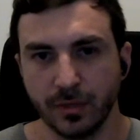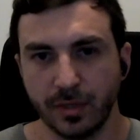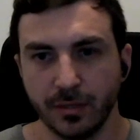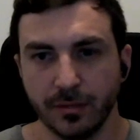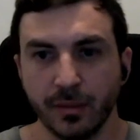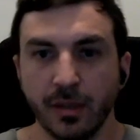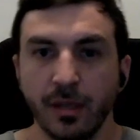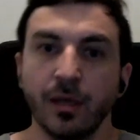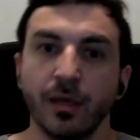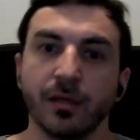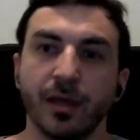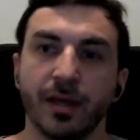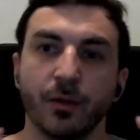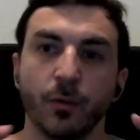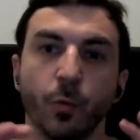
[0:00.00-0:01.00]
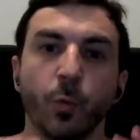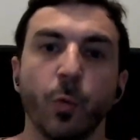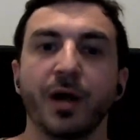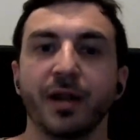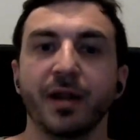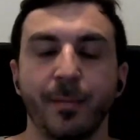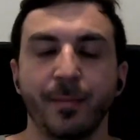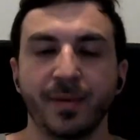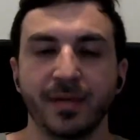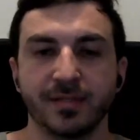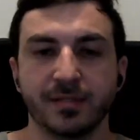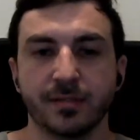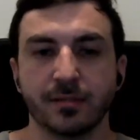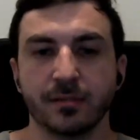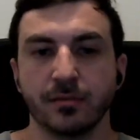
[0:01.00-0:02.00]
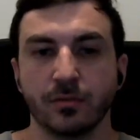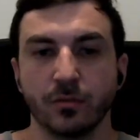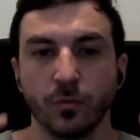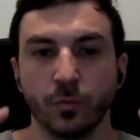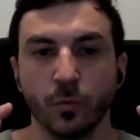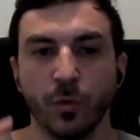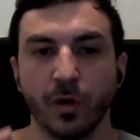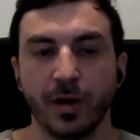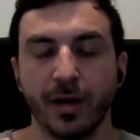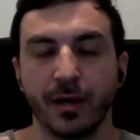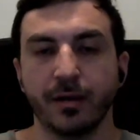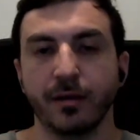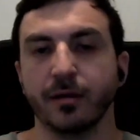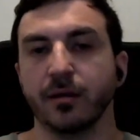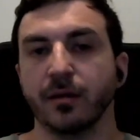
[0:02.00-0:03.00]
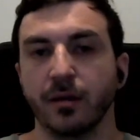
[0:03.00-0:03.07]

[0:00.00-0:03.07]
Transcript: right like what happens when